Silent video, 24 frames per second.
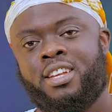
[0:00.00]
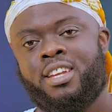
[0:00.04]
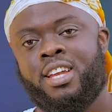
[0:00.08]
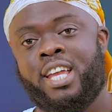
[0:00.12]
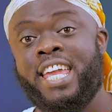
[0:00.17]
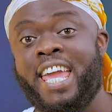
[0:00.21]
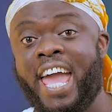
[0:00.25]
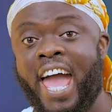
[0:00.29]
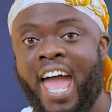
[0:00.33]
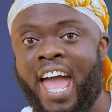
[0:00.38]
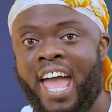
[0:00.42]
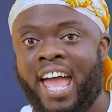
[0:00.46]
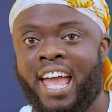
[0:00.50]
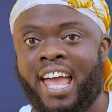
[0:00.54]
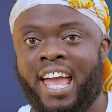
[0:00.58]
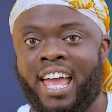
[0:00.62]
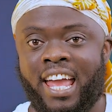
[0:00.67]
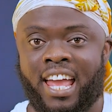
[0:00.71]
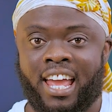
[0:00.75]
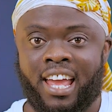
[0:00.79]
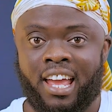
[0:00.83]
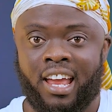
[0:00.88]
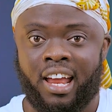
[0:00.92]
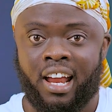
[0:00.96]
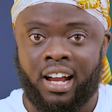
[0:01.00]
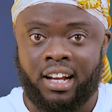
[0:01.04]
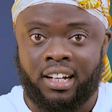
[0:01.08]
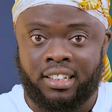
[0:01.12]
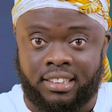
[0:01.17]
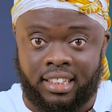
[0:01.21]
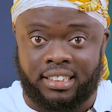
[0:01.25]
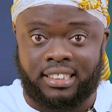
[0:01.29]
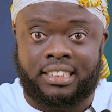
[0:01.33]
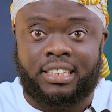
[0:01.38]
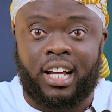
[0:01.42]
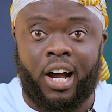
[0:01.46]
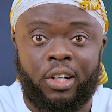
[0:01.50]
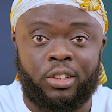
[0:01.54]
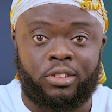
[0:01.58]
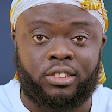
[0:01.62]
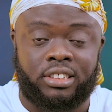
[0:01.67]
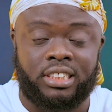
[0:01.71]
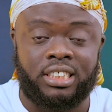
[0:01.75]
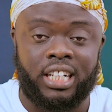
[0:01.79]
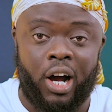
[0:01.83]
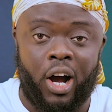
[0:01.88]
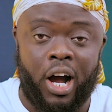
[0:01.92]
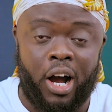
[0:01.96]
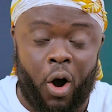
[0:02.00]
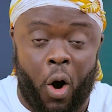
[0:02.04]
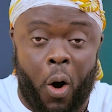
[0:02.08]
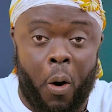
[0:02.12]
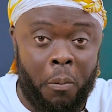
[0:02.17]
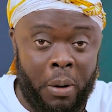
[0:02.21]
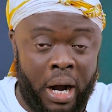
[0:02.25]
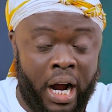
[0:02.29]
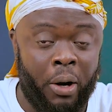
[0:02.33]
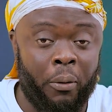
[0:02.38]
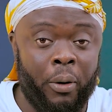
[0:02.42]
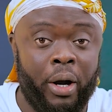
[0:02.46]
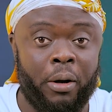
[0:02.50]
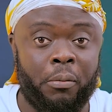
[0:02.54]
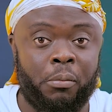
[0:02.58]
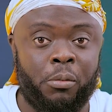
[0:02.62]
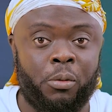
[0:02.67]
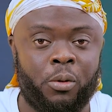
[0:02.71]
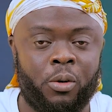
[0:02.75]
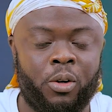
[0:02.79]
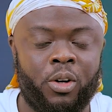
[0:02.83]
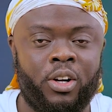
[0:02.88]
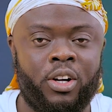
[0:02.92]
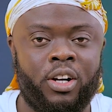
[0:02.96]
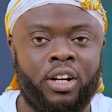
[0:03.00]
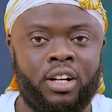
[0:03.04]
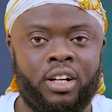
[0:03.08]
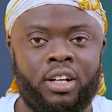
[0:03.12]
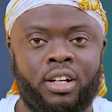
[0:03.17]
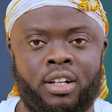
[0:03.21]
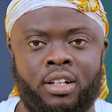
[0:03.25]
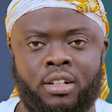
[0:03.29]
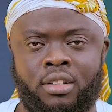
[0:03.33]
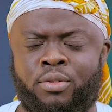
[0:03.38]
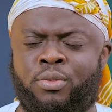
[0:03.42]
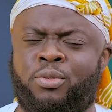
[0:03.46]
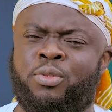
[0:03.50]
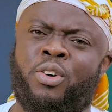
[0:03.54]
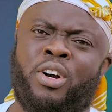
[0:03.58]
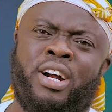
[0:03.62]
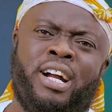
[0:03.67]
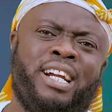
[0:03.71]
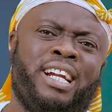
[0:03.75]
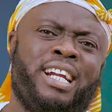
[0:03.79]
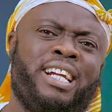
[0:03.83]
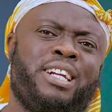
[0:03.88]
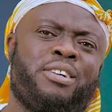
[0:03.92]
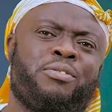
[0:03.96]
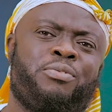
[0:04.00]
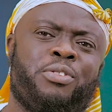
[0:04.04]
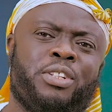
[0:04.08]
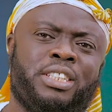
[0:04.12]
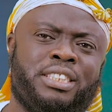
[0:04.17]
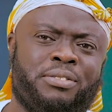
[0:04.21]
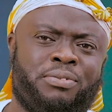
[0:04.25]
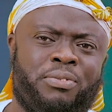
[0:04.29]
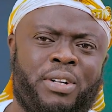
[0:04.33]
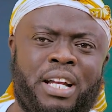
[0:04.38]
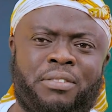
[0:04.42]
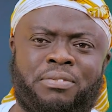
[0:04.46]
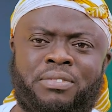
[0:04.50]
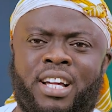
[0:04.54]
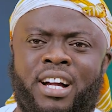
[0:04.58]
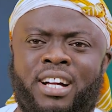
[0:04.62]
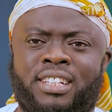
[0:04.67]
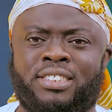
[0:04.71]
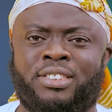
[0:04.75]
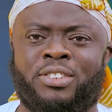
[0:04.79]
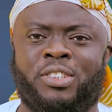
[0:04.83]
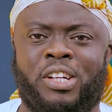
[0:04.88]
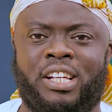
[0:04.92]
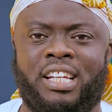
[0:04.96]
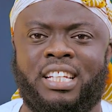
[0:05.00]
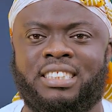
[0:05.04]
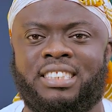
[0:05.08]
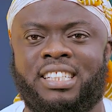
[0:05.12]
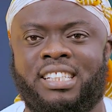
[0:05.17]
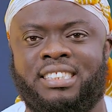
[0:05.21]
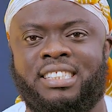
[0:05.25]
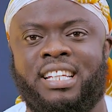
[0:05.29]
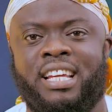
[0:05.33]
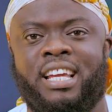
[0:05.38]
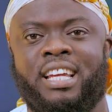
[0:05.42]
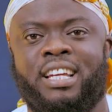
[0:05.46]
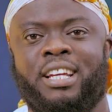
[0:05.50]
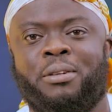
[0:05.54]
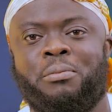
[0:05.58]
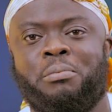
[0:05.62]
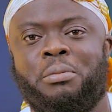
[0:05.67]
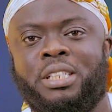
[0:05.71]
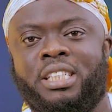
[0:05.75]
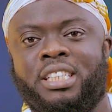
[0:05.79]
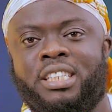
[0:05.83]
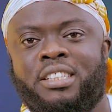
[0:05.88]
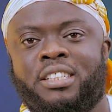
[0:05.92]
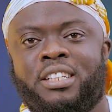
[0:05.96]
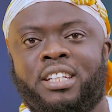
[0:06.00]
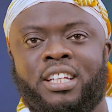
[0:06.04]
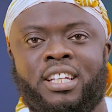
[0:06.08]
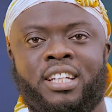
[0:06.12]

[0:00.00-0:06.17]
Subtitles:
Here, this country, on my way, $445,000. They say, be.